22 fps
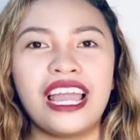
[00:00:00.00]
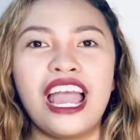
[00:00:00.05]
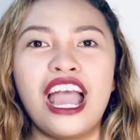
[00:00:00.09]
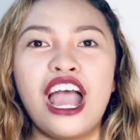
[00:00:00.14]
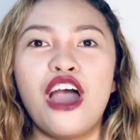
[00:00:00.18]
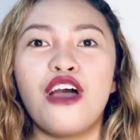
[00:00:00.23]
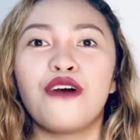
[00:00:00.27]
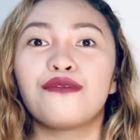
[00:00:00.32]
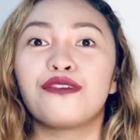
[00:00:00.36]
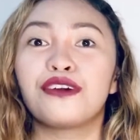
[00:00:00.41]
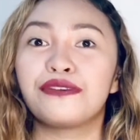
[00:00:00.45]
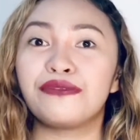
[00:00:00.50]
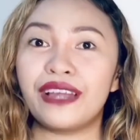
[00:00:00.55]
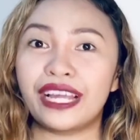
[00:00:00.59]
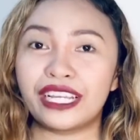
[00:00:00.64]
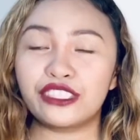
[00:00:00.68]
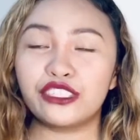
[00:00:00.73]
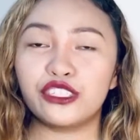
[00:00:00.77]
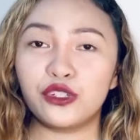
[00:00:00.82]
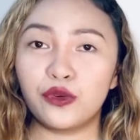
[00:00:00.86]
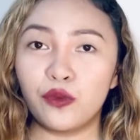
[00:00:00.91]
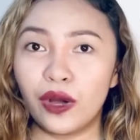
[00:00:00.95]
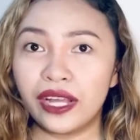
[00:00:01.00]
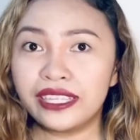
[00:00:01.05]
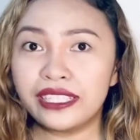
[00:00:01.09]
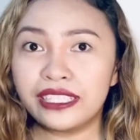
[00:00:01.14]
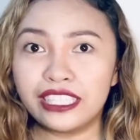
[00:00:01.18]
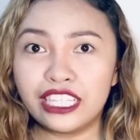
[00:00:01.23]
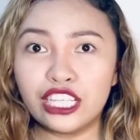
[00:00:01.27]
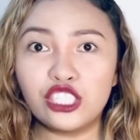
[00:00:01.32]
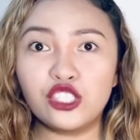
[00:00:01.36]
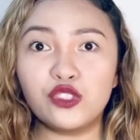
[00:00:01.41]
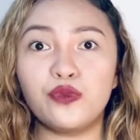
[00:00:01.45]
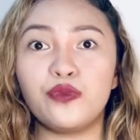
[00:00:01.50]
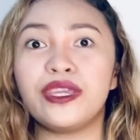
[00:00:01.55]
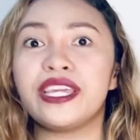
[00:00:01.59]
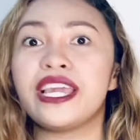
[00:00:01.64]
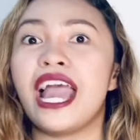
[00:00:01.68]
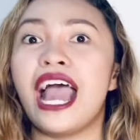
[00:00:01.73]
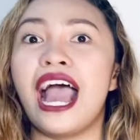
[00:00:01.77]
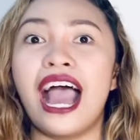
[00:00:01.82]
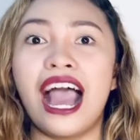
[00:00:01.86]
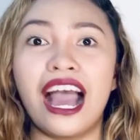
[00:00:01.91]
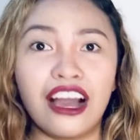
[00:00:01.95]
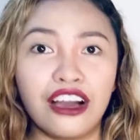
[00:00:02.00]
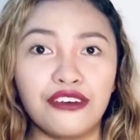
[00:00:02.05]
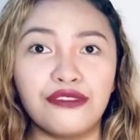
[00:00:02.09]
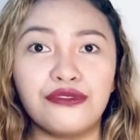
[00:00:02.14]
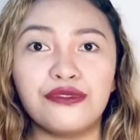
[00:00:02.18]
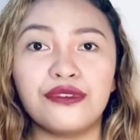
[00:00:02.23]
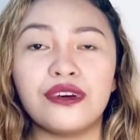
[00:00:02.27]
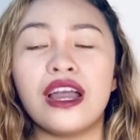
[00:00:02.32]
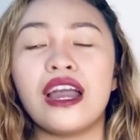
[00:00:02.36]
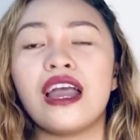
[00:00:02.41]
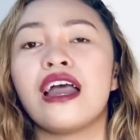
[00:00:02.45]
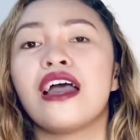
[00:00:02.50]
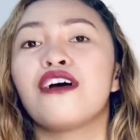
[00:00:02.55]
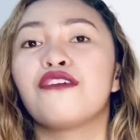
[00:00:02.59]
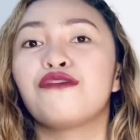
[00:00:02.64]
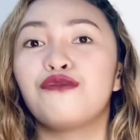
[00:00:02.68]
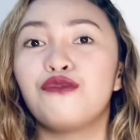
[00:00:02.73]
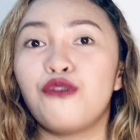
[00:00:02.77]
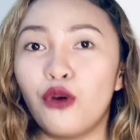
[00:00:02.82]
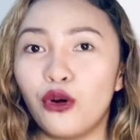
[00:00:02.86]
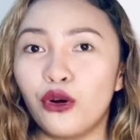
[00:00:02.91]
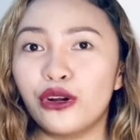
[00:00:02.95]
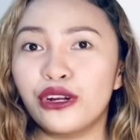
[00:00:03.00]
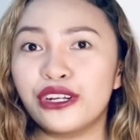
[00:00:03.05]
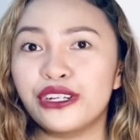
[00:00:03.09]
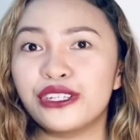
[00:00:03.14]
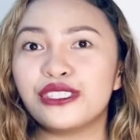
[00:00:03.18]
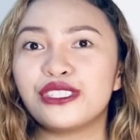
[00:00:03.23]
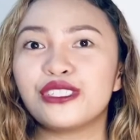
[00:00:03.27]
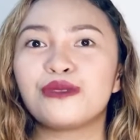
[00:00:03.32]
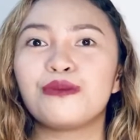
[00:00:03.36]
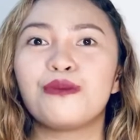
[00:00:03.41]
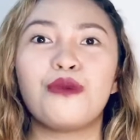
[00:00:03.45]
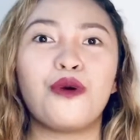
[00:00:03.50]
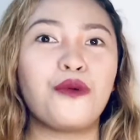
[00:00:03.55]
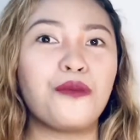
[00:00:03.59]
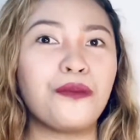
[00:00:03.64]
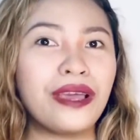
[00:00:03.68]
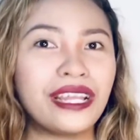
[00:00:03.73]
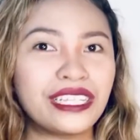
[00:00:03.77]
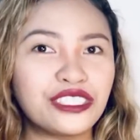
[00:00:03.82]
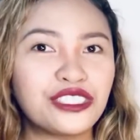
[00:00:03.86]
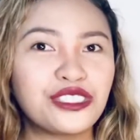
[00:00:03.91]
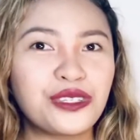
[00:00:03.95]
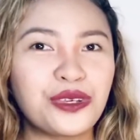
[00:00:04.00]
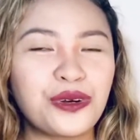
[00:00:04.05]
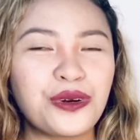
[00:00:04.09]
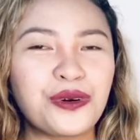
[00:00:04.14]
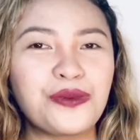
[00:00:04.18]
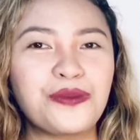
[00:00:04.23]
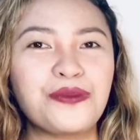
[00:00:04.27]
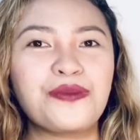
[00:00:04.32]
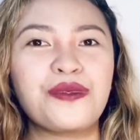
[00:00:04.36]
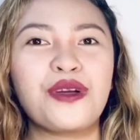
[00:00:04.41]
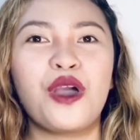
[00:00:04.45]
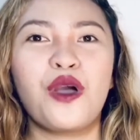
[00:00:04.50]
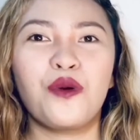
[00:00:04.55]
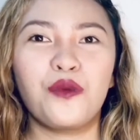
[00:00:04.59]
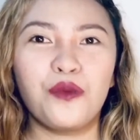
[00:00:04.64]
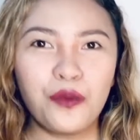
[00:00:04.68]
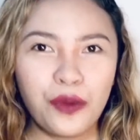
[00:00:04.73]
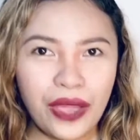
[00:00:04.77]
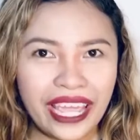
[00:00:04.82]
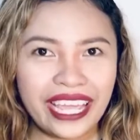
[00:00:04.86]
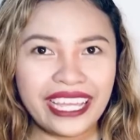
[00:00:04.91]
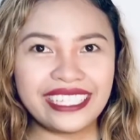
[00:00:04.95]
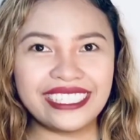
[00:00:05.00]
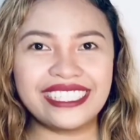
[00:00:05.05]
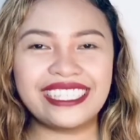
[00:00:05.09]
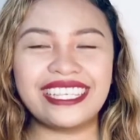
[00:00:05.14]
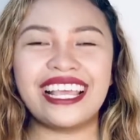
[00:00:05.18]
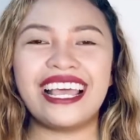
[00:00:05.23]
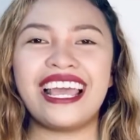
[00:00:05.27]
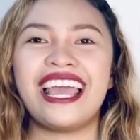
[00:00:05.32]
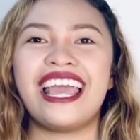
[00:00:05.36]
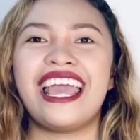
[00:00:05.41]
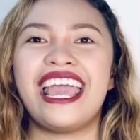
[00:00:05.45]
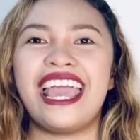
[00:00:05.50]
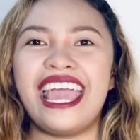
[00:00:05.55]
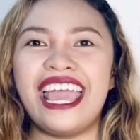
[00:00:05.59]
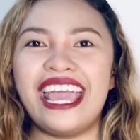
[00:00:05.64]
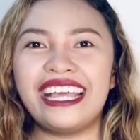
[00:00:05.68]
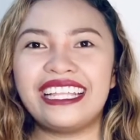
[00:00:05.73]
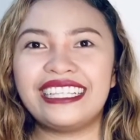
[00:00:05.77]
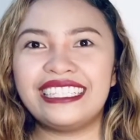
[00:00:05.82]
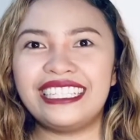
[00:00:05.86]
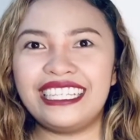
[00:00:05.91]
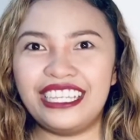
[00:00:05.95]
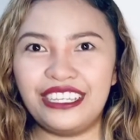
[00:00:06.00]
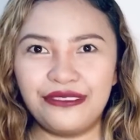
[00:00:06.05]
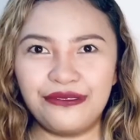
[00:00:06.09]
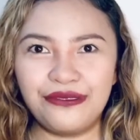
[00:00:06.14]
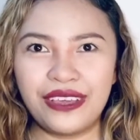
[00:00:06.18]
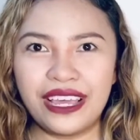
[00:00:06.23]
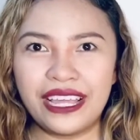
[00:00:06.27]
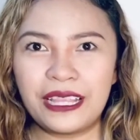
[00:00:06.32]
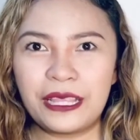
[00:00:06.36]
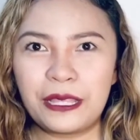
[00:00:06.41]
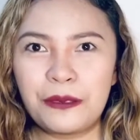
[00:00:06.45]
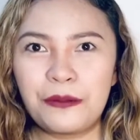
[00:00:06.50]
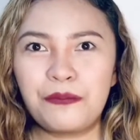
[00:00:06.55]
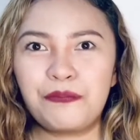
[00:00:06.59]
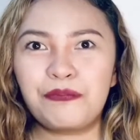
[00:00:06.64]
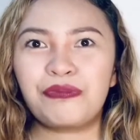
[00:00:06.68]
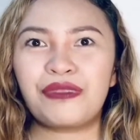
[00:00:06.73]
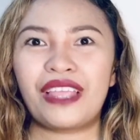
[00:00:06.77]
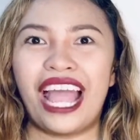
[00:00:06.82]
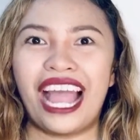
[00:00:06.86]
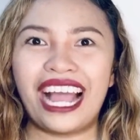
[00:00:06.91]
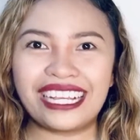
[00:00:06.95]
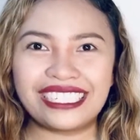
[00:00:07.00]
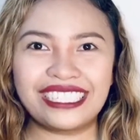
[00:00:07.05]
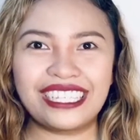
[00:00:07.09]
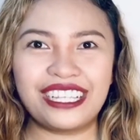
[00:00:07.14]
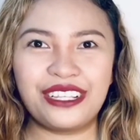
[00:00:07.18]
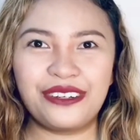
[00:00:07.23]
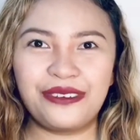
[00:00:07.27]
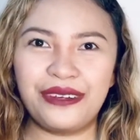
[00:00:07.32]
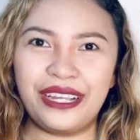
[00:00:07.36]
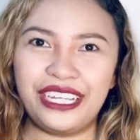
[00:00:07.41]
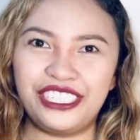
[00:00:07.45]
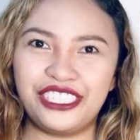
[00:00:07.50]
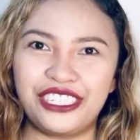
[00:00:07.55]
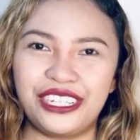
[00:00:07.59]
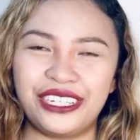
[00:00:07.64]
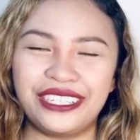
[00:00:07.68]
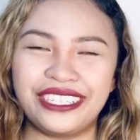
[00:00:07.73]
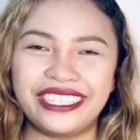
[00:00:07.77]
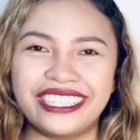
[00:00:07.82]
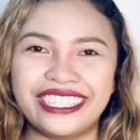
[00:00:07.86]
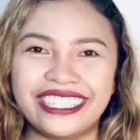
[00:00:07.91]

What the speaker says: For vector quantities, we have force, momentum, weight, and even acceleration.